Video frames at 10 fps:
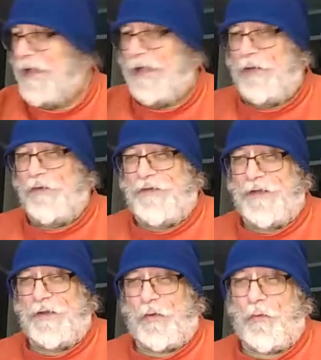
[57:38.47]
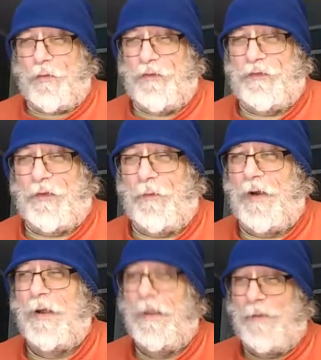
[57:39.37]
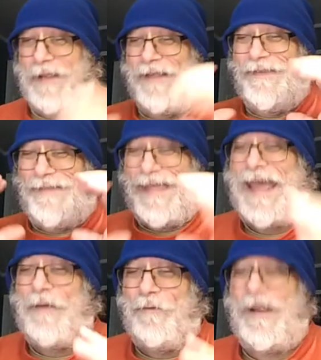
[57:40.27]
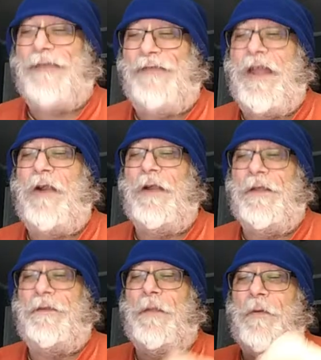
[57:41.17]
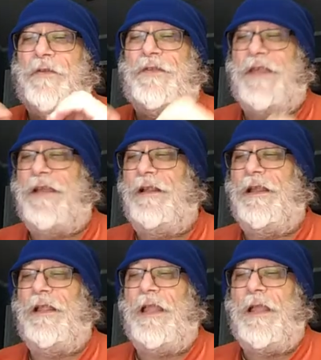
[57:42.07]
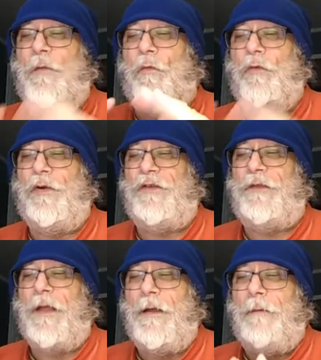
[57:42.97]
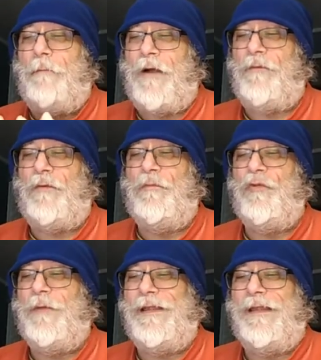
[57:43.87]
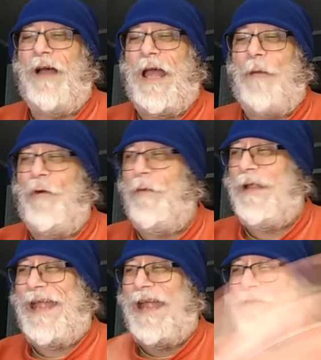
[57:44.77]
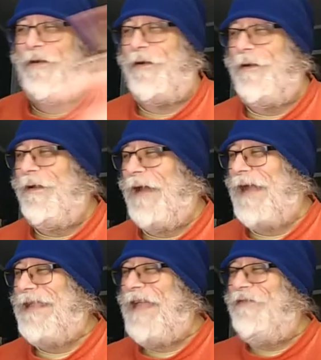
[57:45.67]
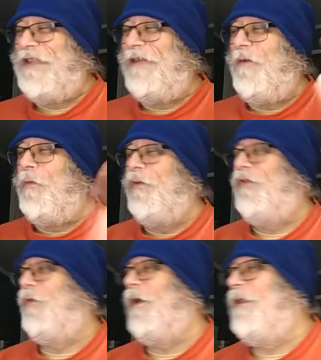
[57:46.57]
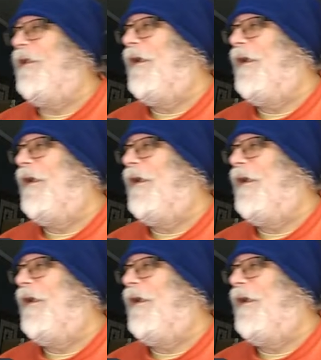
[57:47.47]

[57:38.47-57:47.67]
and go sit in the corner somewhere because that right there is the most singularly worst Marvel movement moment ever. I can't think of a worse one.